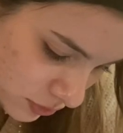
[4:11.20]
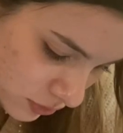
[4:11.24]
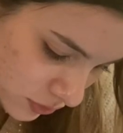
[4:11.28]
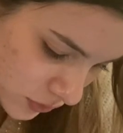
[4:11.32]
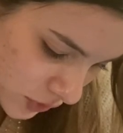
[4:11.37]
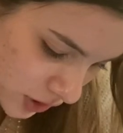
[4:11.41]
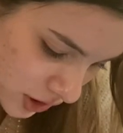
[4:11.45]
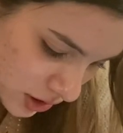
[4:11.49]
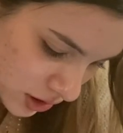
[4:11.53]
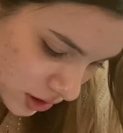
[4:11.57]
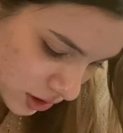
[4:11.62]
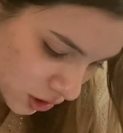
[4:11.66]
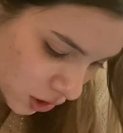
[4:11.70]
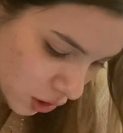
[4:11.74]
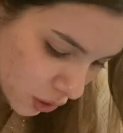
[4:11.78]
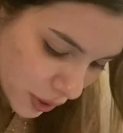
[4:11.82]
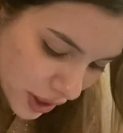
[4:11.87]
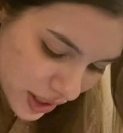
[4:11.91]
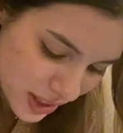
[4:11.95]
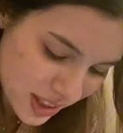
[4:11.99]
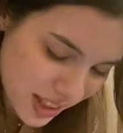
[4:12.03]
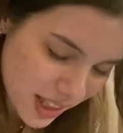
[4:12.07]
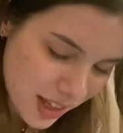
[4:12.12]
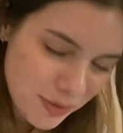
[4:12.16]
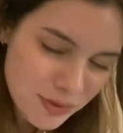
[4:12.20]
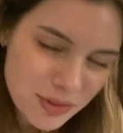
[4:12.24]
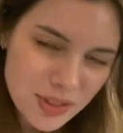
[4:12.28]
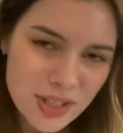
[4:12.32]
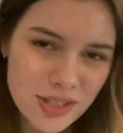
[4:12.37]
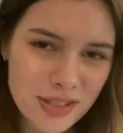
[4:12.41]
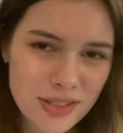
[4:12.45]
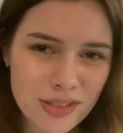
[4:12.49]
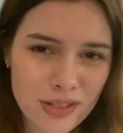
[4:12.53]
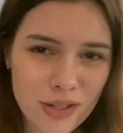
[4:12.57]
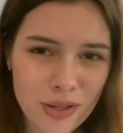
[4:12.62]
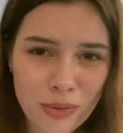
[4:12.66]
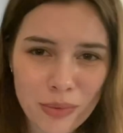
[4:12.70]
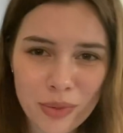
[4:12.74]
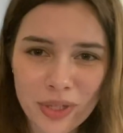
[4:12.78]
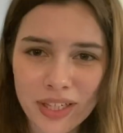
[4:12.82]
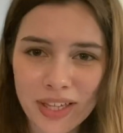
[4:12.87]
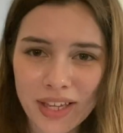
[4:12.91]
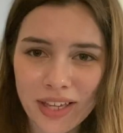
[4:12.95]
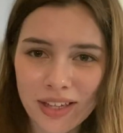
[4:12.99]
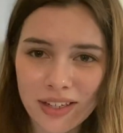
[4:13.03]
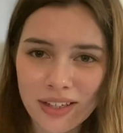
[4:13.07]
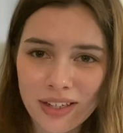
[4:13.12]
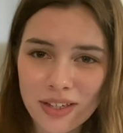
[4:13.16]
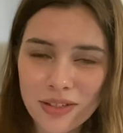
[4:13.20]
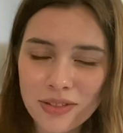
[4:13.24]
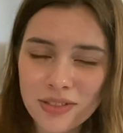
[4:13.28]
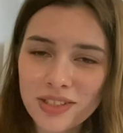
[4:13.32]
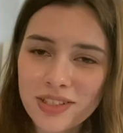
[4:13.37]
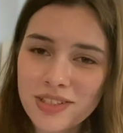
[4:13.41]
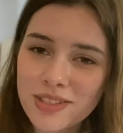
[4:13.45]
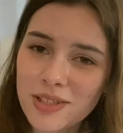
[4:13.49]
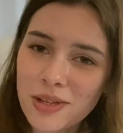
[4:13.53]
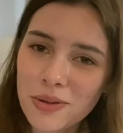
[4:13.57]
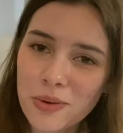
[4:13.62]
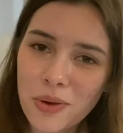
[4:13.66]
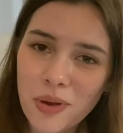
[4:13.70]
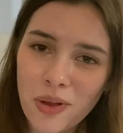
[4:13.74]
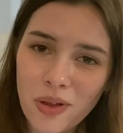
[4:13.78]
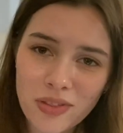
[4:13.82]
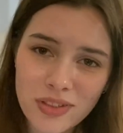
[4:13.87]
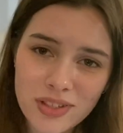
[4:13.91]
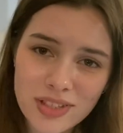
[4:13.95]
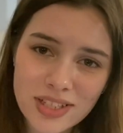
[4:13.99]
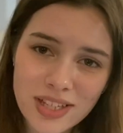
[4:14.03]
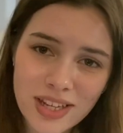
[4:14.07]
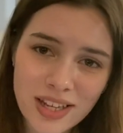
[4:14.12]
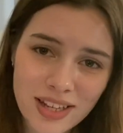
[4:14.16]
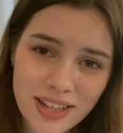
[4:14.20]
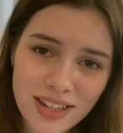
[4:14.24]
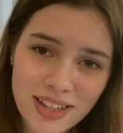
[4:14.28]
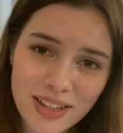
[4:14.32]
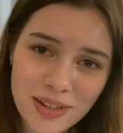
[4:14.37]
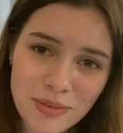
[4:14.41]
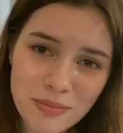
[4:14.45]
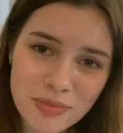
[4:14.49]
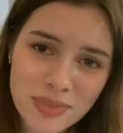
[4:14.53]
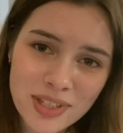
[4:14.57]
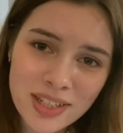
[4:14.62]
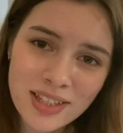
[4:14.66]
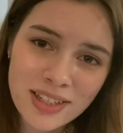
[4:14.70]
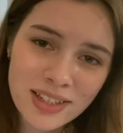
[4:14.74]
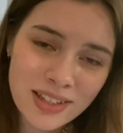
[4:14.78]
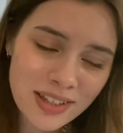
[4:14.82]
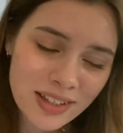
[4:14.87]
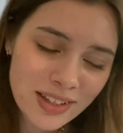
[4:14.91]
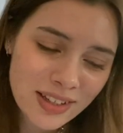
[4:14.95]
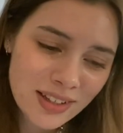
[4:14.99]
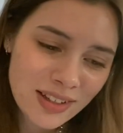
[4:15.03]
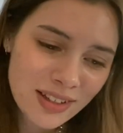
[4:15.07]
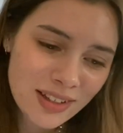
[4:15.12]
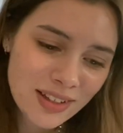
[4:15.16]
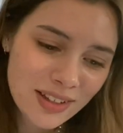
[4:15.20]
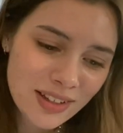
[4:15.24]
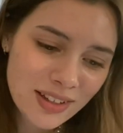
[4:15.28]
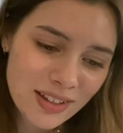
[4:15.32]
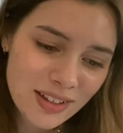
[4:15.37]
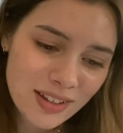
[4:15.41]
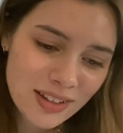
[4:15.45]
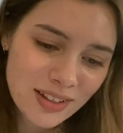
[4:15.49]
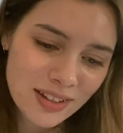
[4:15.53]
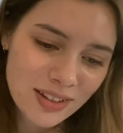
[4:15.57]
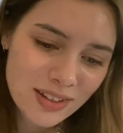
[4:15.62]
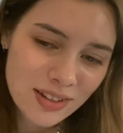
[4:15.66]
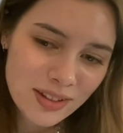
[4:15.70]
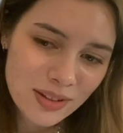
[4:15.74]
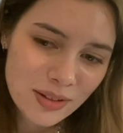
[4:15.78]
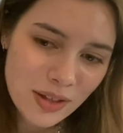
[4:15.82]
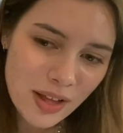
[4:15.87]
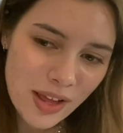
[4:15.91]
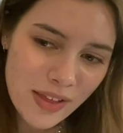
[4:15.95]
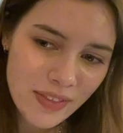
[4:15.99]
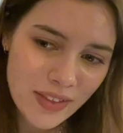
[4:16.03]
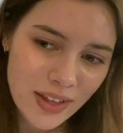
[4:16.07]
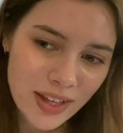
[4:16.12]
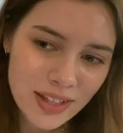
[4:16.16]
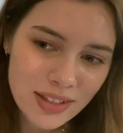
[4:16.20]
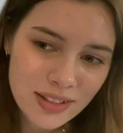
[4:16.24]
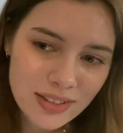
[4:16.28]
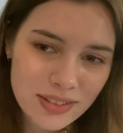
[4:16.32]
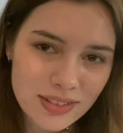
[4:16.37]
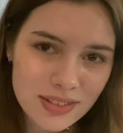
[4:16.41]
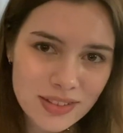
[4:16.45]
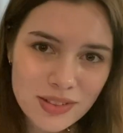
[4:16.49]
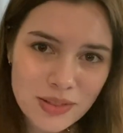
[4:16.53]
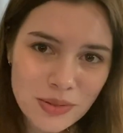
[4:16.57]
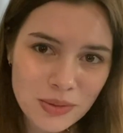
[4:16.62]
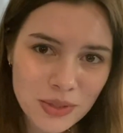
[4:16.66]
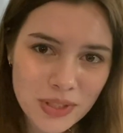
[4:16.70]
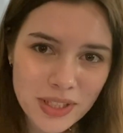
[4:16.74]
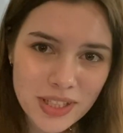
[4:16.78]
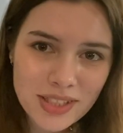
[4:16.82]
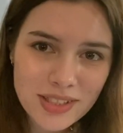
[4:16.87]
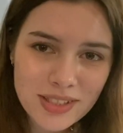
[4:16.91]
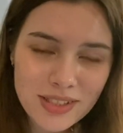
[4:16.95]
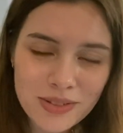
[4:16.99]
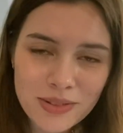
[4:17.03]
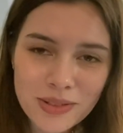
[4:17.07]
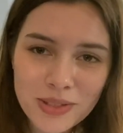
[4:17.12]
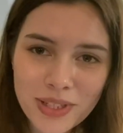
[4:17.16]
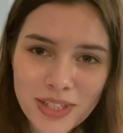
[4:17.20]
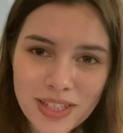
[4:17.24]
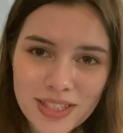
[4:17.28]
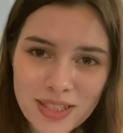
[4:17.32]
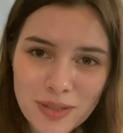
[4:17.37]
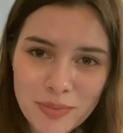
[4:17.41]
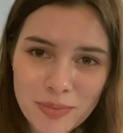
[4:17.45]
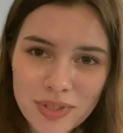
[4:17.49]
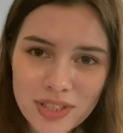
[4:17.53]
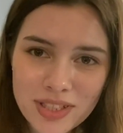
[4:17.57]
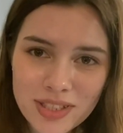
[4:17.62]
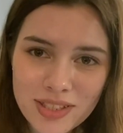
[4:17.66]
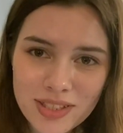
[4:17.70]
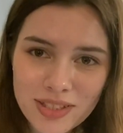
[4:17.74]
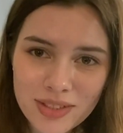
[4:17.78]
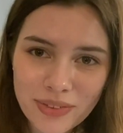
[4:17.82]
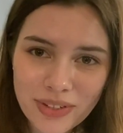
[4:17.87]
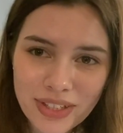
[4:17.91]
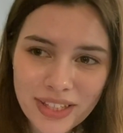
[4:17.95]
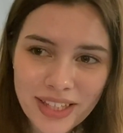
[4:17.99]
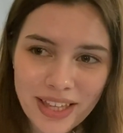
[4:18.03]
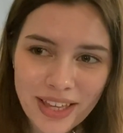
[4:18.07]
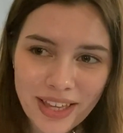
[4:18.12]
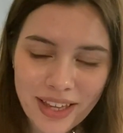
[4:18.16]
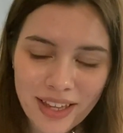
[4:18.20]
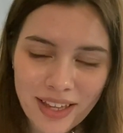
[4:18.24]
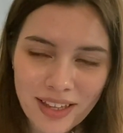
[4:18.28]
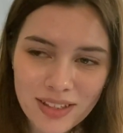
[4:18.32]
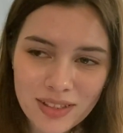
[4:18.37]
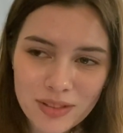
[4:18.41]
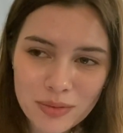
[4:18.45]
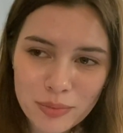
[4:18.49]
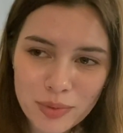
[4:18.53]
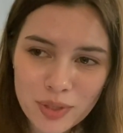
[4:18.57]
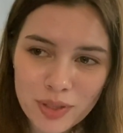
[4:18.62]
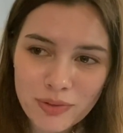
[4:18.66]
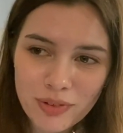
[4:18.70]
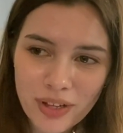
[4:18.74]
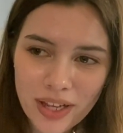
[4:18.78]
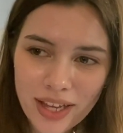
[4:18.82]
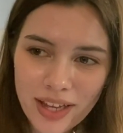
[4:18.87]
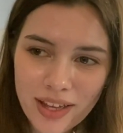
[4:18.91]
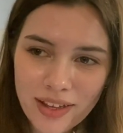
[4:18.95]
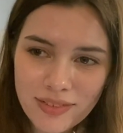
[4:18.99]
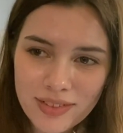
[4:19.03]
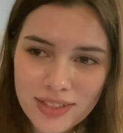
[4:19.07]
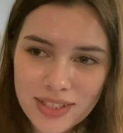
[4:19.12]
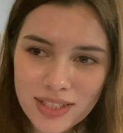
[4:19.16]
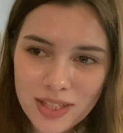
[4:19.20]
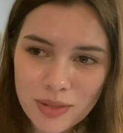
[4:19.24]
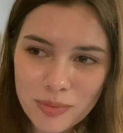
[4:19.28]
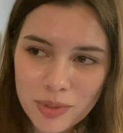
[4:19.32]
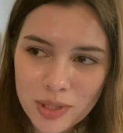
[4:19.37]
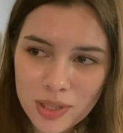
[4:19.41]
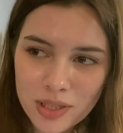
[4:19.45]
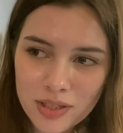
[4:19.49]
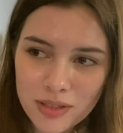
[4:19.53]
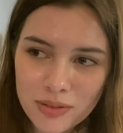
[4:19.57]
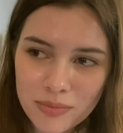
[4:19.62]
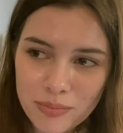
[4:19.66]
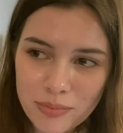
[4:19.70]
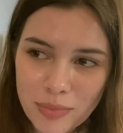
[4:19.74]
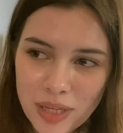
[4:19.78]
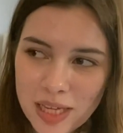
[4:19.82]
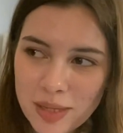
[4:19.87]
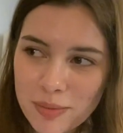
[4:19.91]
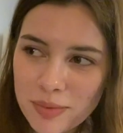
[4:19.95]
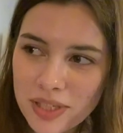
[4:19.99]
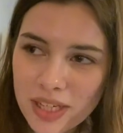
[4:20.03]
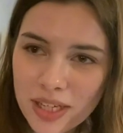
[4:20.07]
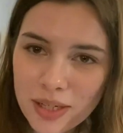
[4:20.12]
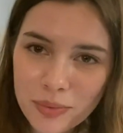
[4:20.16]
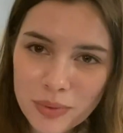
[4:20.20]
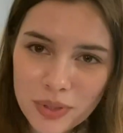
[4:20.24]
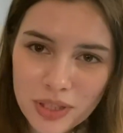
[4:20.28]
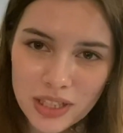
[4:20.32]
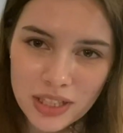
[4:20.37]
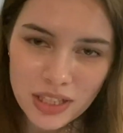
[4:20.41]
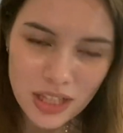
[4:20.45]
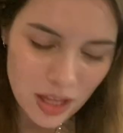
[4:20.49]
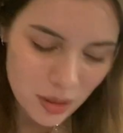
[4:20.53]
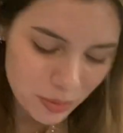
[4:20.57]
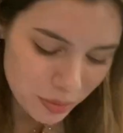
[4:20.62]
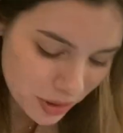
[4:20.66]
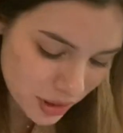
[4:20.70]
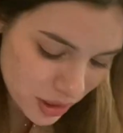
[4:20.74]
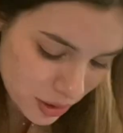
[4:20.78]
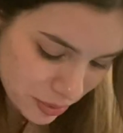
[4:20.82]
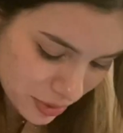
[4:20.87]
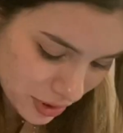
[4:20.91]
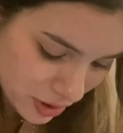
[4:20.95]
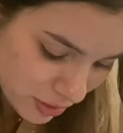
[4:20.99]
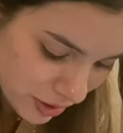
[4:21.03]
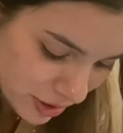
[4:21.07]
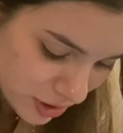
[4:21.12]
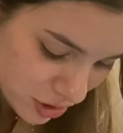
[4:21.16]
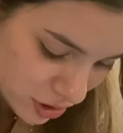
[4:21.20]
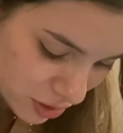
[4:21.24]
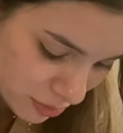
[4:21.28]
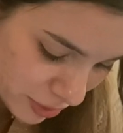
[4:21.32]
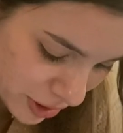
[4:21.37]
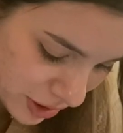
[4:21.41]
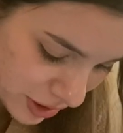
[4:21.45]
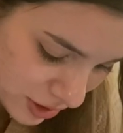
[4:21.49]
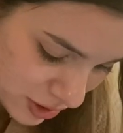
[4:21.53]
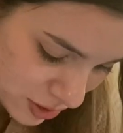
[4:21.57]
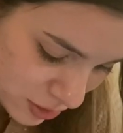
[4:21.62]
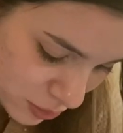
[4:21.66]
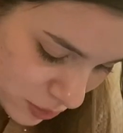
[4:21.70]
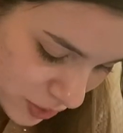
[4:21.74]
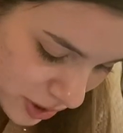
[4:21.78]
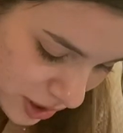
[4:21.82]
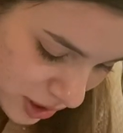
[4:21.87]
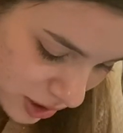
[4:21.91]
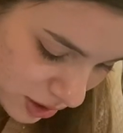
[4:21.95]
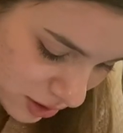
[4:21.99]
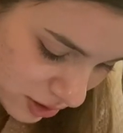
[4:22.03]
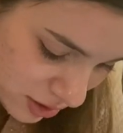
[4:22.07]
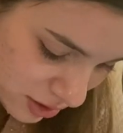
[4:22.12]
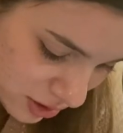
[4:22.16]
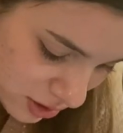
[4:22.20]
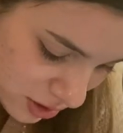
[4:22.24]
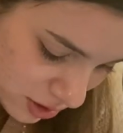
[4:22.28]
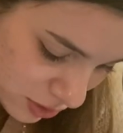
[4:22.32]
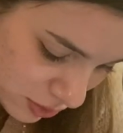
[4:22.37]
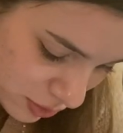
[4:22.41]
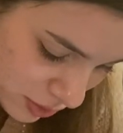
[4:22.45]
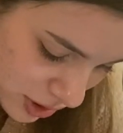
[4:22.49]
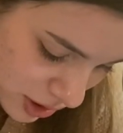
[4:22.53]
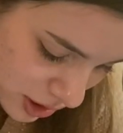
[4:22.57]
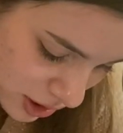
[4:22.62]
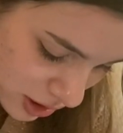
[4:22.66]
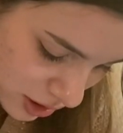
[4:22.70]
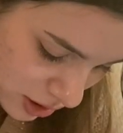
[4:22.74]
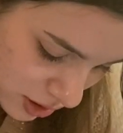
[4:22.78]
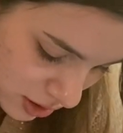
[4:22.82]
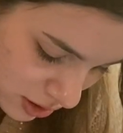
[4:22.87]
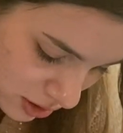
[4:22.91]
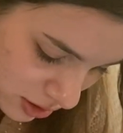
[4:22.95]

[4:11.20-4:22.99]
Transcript: let's see. Oh, I'd love to sew again. I used to sew all the time. And then school gets so crazy busy, so I can't. But if I have summer, maybe I will. I'll put it with a question mark as well. Sewing.